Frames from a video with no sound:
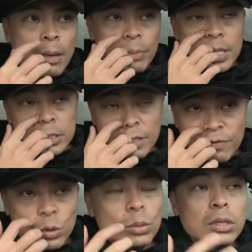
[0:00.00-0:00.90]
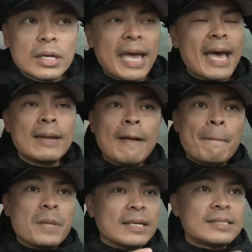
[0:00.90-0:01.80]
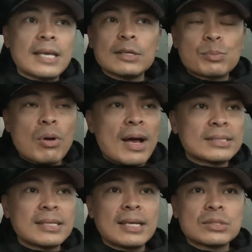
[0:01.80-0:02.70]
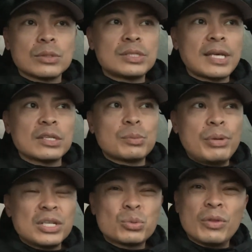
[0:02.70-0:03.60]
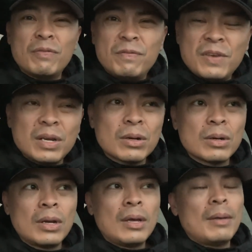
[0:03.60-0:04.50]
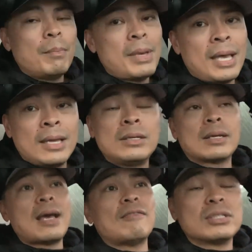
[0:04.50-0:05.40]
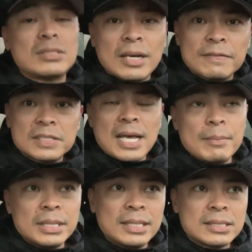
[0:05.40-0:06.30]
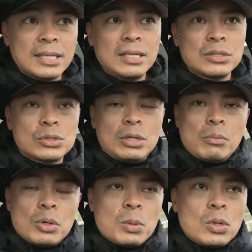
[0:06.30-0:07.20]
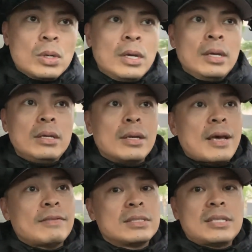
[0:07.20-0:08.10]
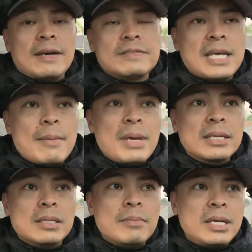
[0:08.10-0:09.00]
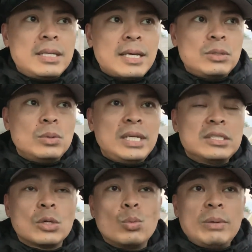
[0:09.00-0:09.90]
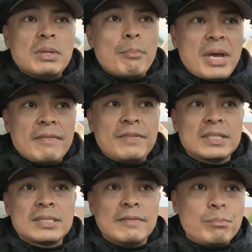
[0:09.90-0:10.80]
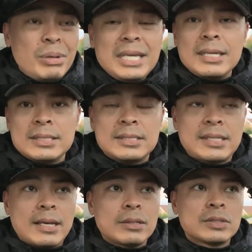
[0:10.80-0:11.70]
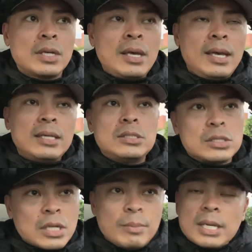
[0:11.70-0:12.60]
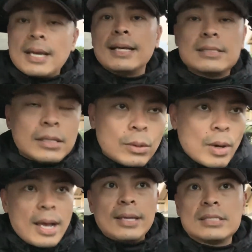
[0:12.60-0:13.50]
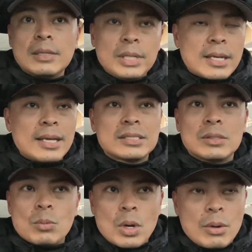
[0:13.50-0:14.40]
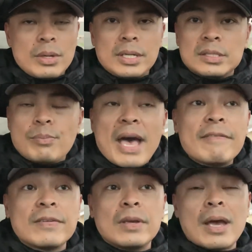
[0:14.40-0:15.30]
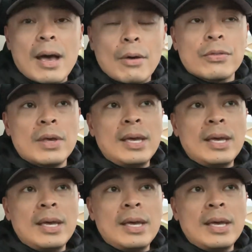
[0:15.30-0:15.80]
because if you look at a sales process or a sales pitch with fear, man, you're gonna have a tough time in this industry, boo-boo. You're gonna have a tough time making the money that you need to reap the benefits of being in sales. It's just gonna be a constant grind, it's gonna be a constant worry, and it's bad for your health.